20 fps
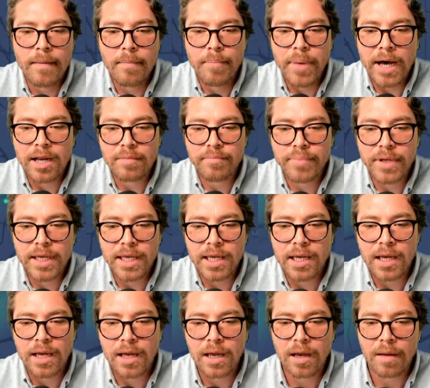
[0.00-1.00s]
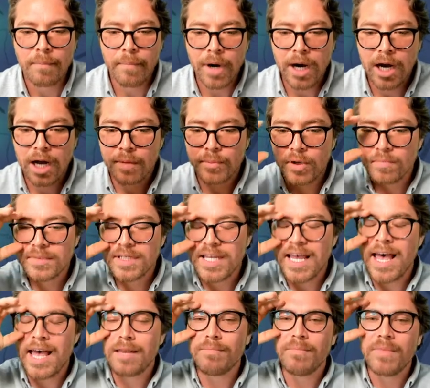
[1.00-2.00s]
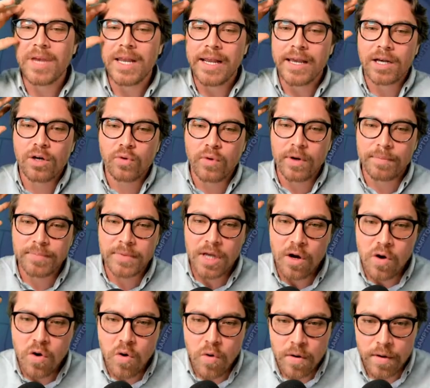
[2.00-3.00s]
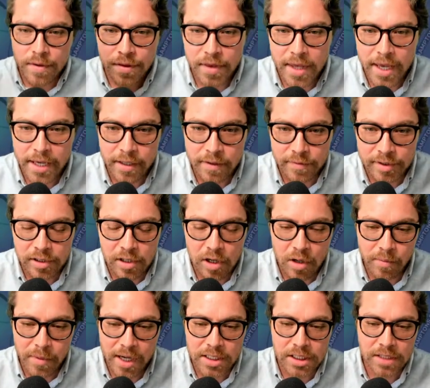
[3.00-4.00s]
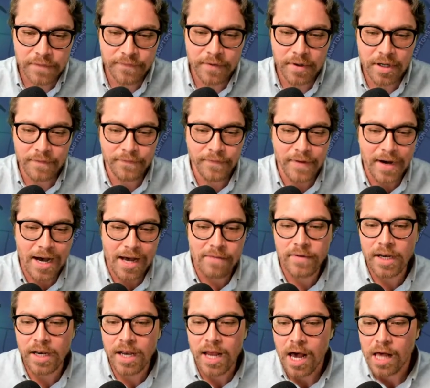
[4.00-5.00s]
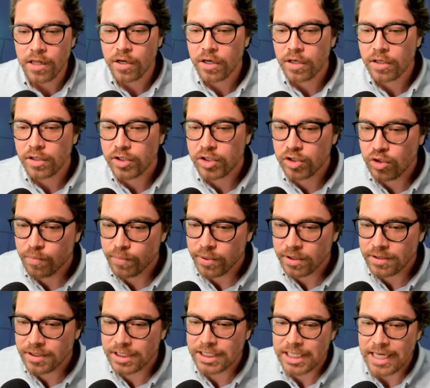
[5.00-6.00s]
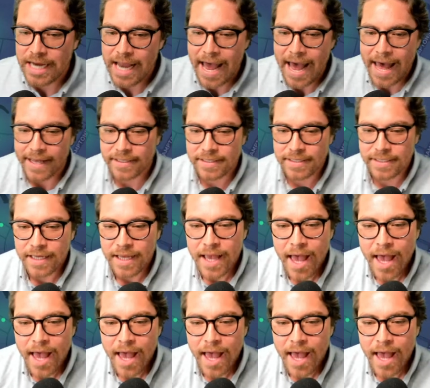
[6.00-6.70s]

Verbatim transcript: Bada bing, bada boom. 10 minute crypto. Thank you so much for the $5 super chat.